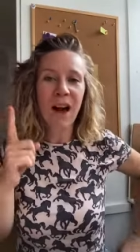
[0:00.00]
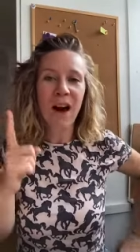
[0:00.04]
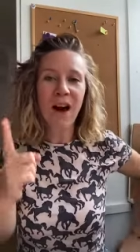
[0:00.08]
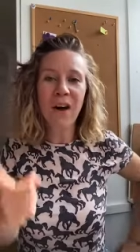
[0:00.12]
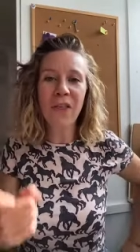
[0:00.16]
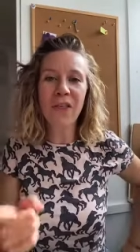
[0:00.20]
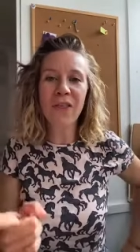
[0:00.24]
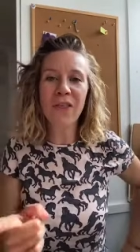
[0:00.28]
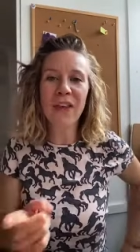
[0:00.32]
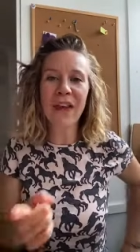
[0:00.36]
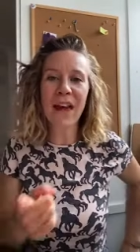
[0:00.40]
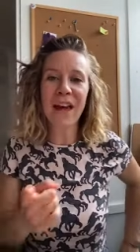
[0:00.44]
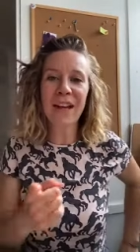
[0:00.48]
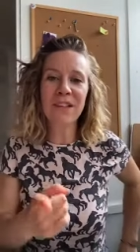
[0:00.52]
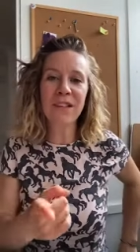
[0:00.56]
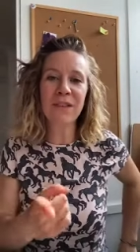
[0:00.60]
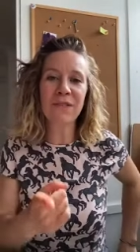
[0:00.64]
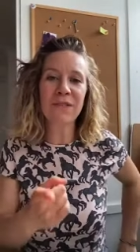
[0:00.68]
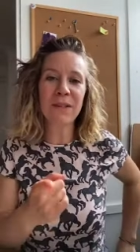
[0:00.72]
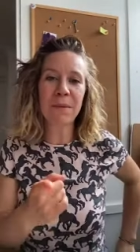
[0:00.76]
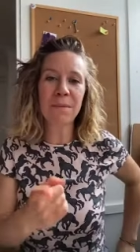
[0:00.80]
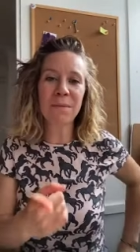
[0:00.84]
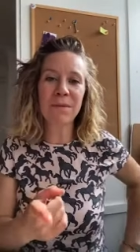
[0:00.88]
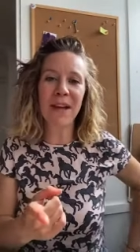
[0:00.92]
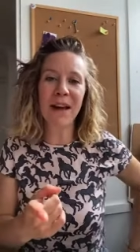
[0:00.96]
On the end
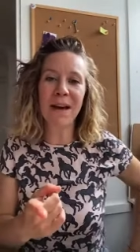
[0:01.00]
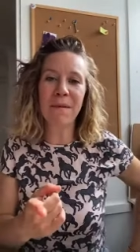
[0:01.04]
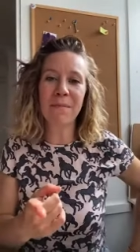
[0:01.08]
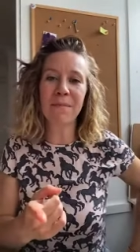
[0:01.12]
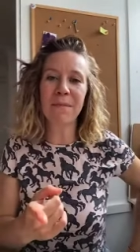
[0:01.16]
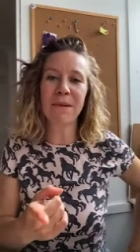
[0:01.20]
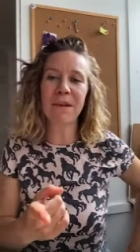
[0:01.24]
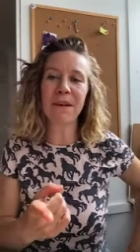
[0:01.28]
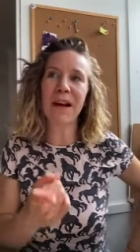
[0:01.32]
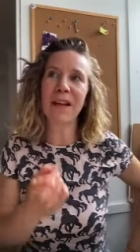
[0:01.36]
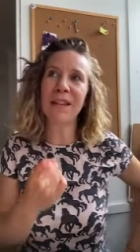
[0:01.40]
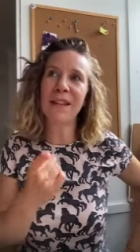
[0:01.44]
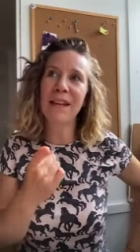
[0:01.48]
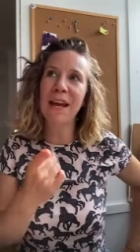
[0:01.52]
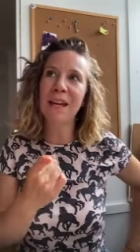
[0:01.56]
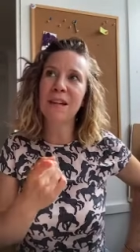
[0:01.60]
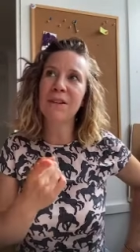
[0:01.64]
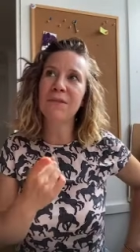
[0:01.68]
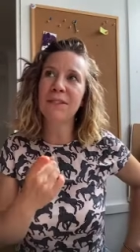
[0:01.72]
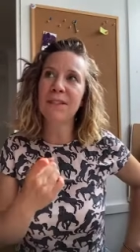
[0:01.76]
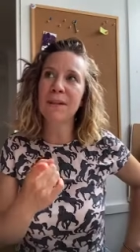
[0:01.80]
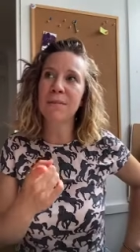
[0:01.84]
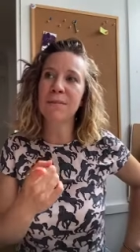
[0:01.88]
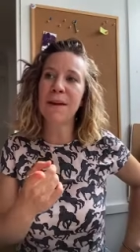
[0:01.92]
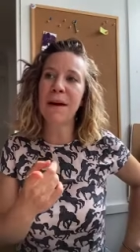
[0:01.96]
of September, at the
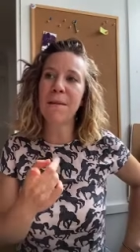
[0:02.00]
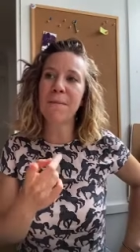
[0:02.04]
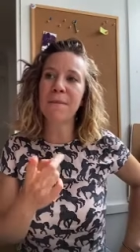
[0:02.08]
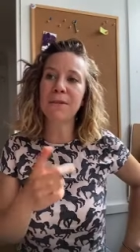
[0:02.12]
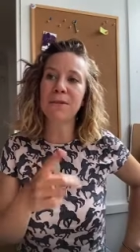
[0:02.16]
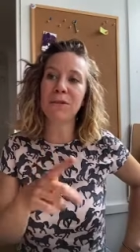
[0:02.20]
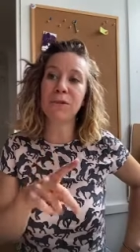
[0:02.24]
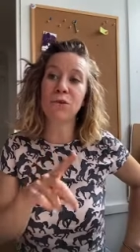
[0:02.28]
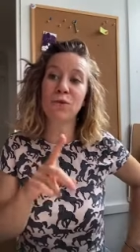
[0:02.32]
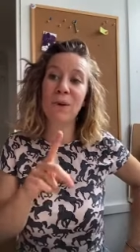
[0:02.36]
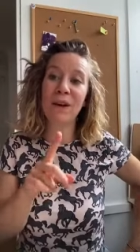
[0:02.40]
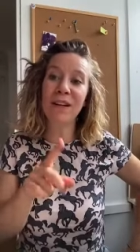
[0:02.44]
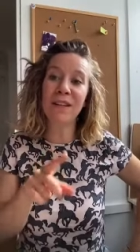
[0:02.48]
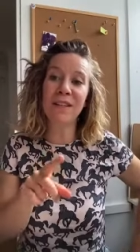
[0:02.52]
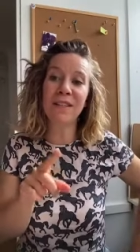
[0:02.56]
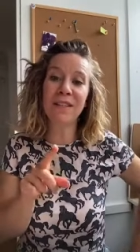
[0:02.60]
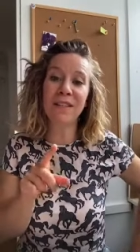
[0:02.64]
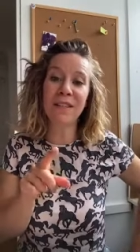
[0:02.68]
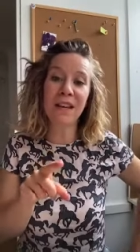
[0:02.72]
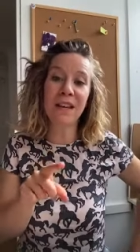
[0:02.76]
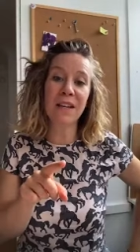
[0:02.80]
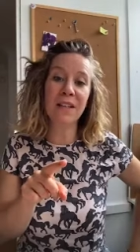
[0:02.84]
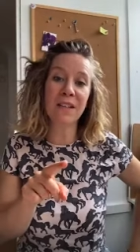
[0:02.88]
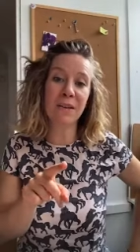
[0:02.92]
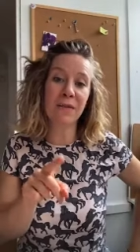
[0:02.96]
end of September, so
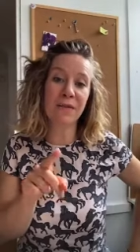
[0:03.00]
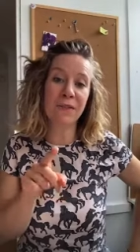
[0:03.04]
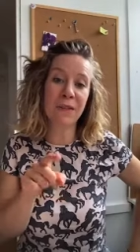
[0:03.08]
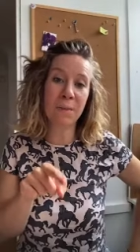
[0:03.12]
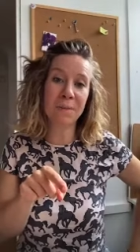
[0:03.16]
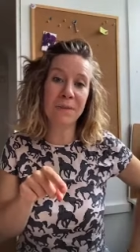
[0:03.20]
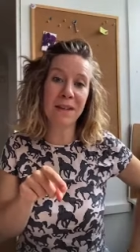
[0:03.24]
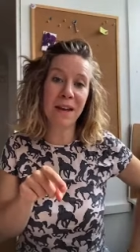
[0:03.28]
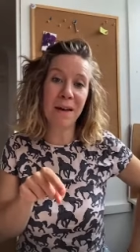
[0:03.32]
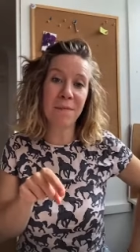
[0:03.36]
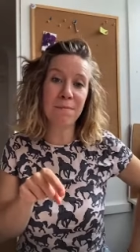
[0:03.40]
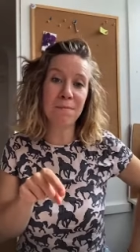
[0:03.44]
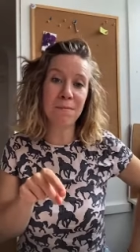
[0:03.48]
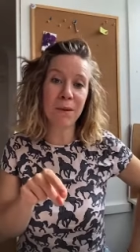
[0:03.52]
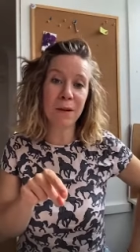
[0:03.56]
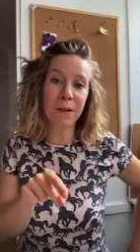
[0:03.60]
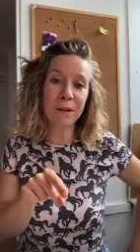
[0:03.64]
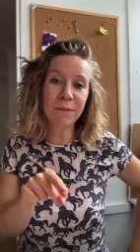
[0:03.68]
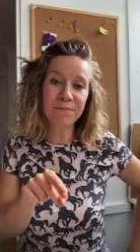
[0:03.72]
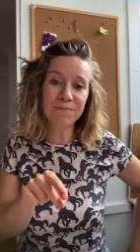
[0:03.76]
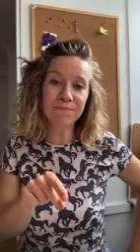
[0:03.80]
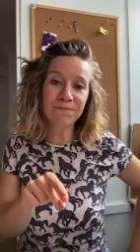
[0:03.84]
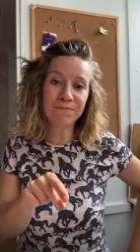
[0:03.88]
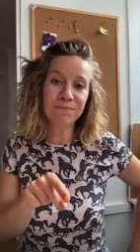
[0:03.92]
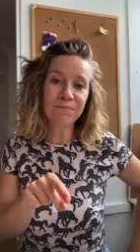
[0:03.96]
26th of
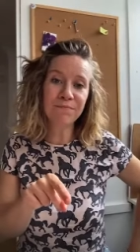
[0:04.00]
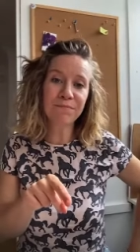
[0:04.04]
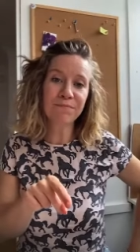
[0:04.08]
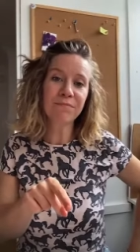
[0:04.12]
September,